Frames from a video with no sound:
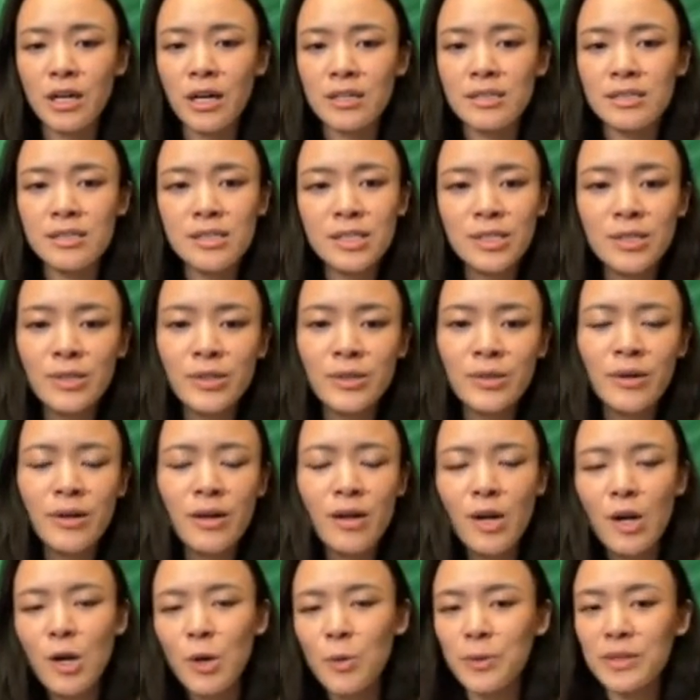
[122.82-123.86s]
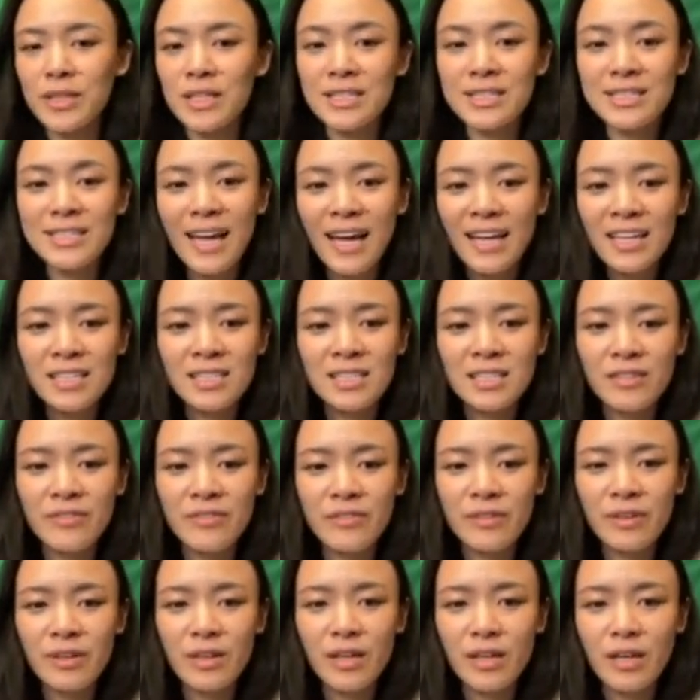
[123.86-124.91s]
it cost you, what the status of
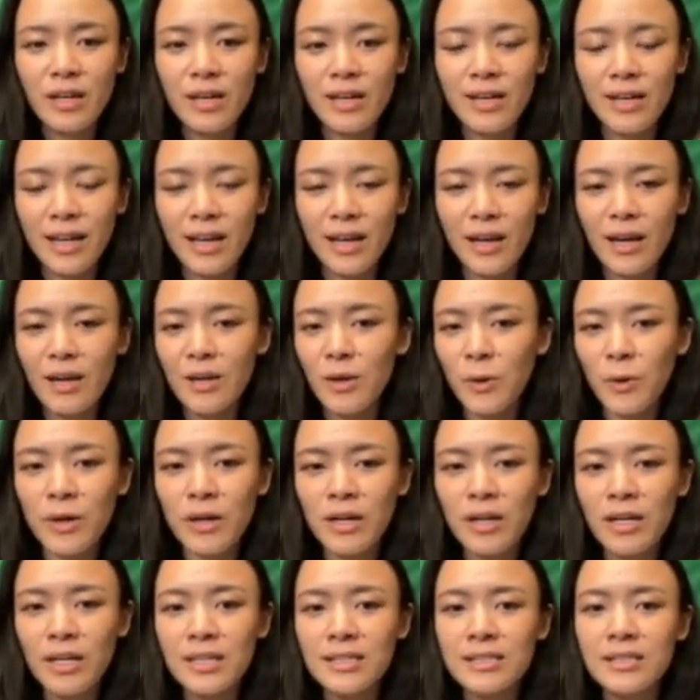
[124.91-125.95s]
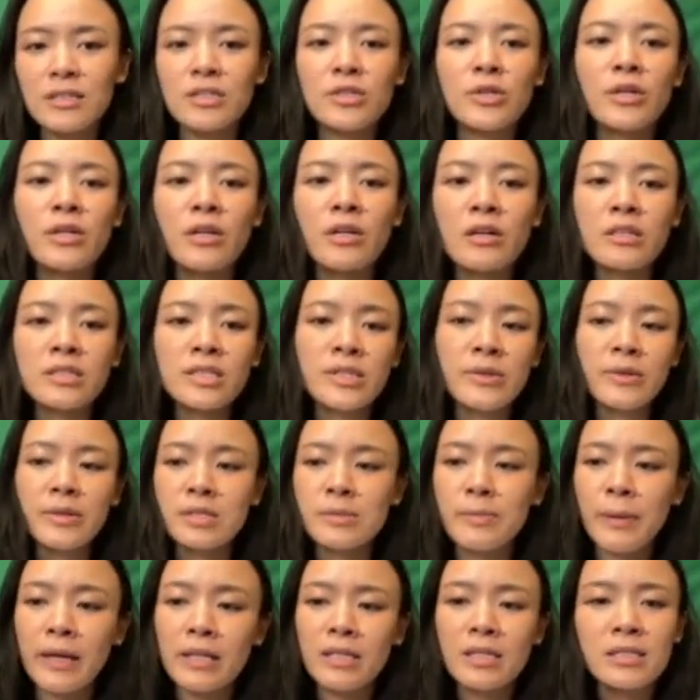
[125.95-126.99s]
an, an order is, and you can also
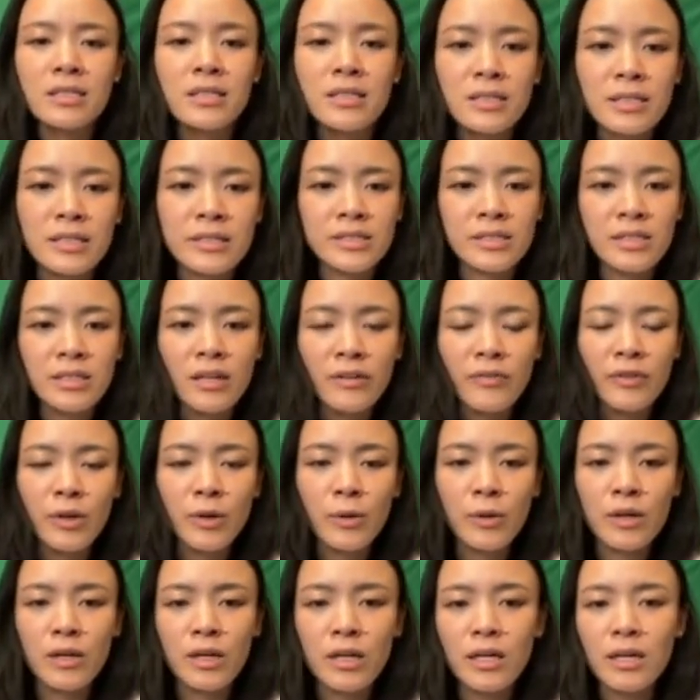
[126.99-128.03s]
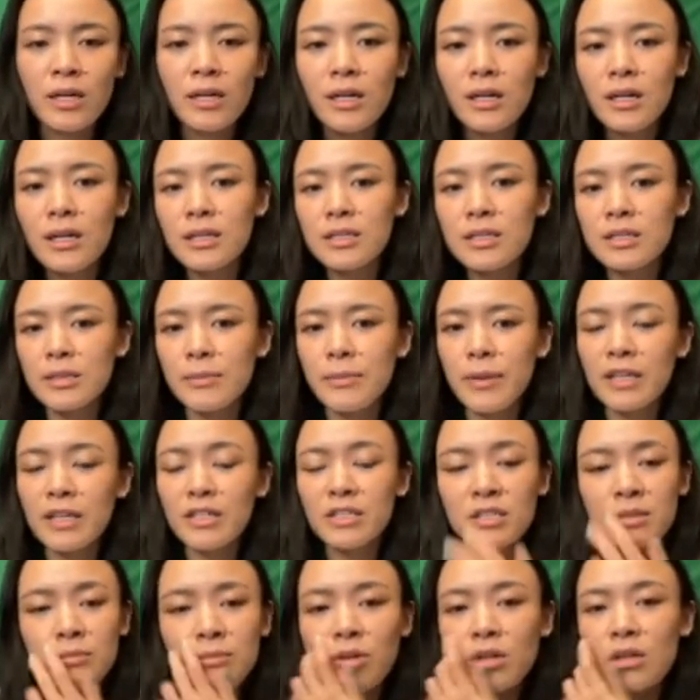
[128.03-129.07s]
expand the details on every order to
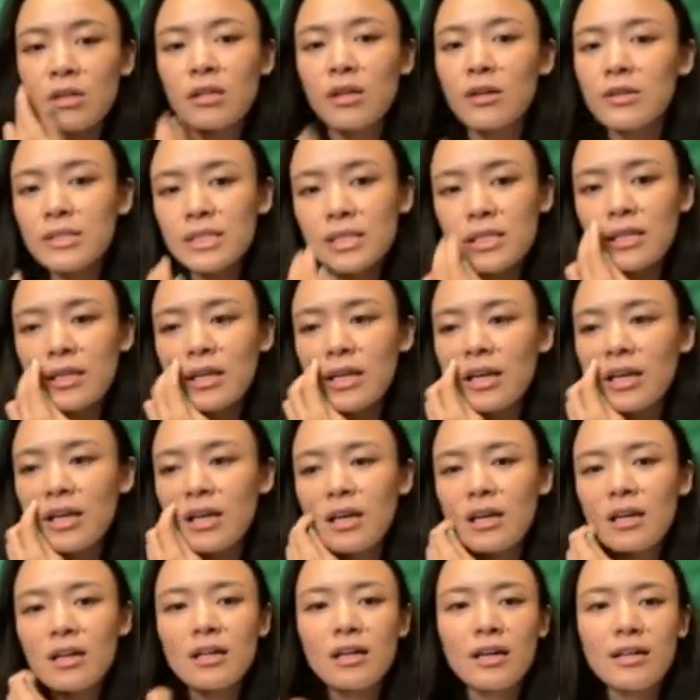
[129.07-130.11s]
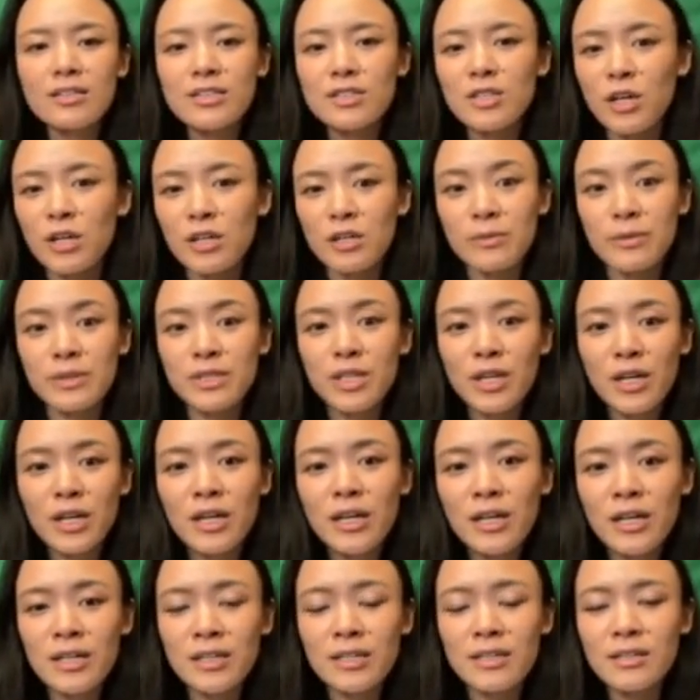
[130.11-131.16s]
manage it more closely, start a
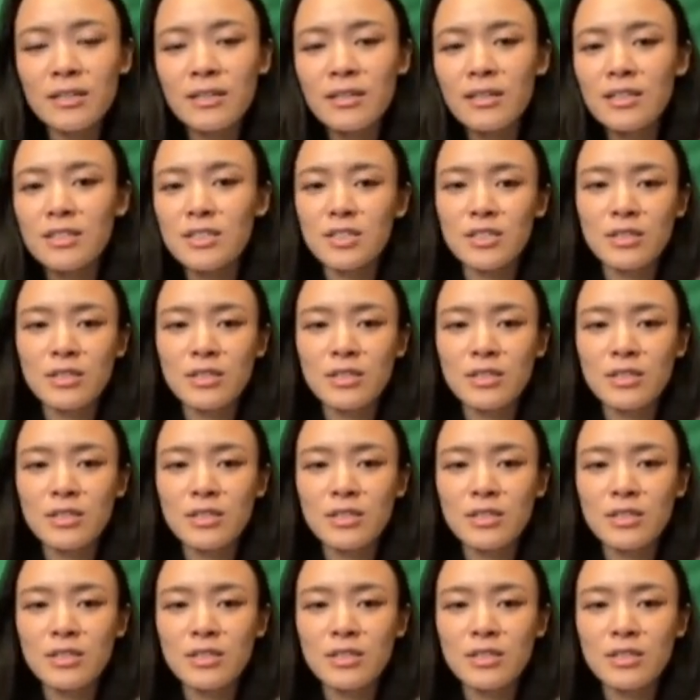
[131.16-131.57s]
return,